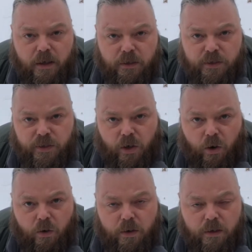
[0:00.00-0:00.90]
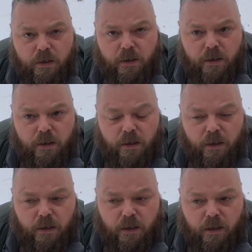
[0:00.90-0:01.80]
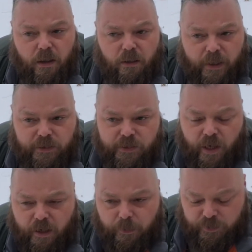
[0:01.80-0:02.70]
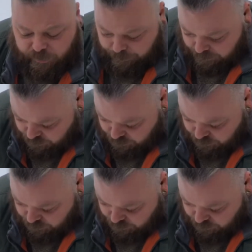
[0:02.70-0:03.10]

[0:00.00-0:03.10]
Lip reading: So let's talk about some of the